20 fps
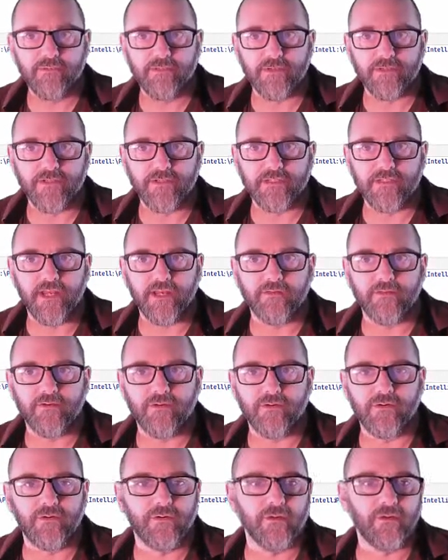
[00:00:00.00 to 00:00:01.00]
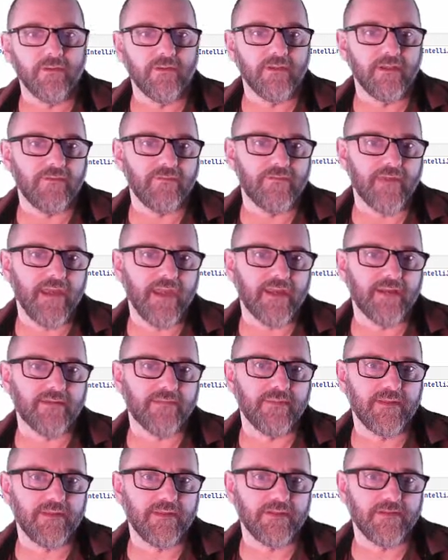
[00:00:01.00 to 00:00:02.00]
which is kind of a cool
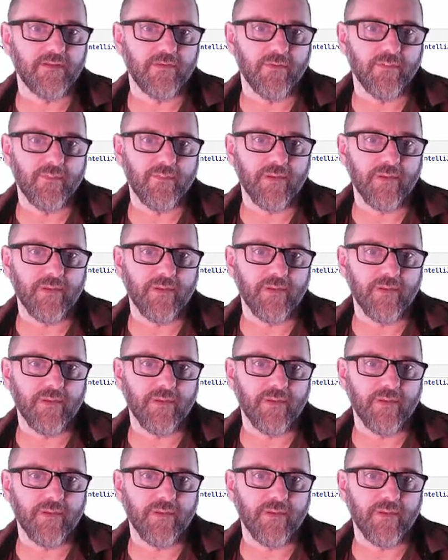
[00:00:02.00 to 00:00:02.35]
effect, because so the